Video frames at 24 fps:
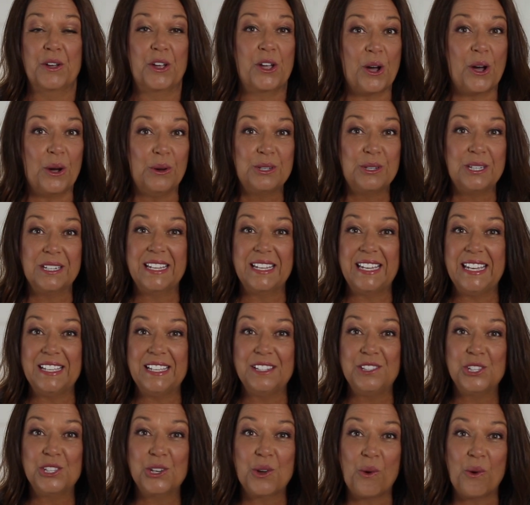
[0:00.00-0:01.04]
go to
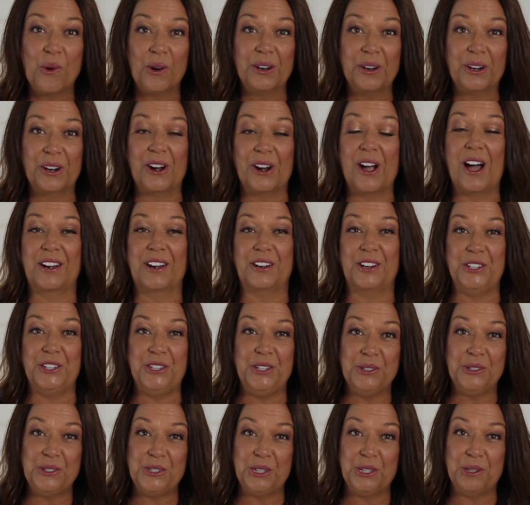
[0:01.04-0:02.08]
Kids Corner on our
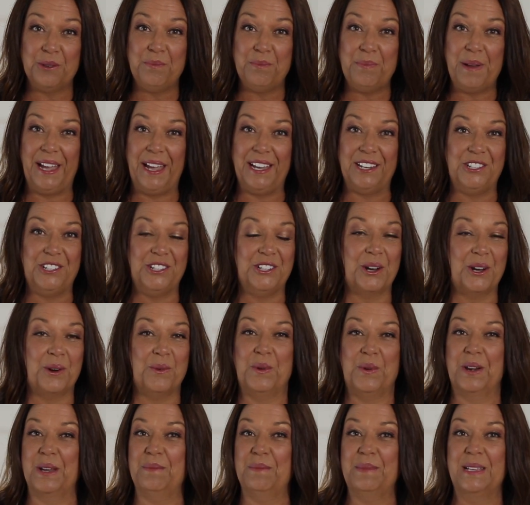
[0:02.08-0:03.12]
YouTube page. You don't
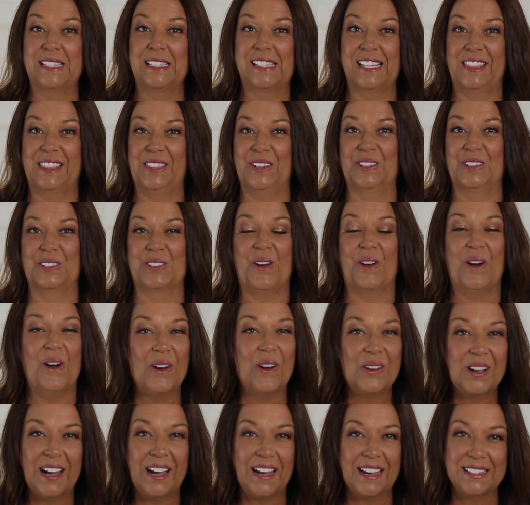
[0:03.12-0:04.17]
want to miss it. There's
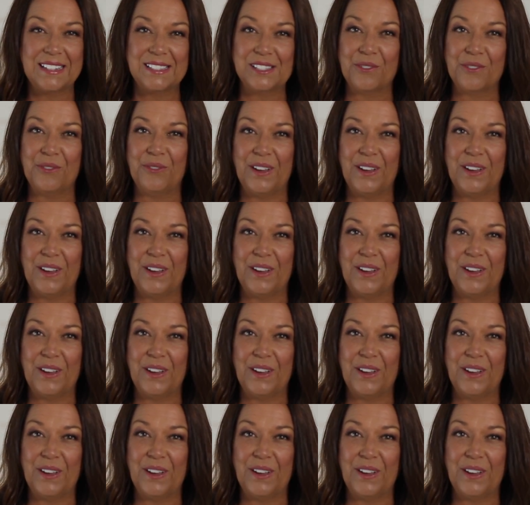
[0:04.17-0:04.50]
all kinds of